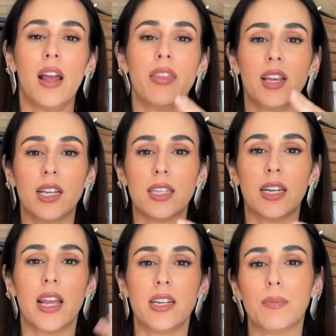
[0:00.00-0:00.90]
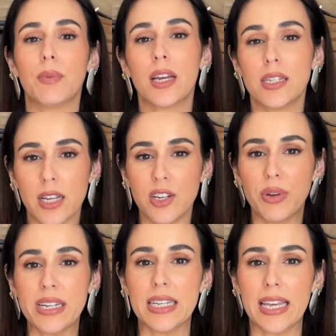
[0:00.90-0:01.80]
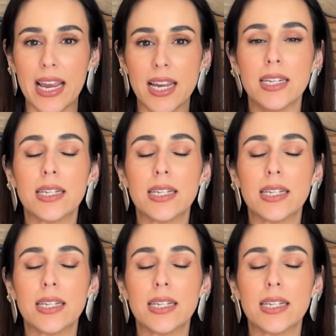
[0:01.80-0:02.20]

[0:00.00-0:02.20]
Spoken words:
I think it's gonna end up continuing to gain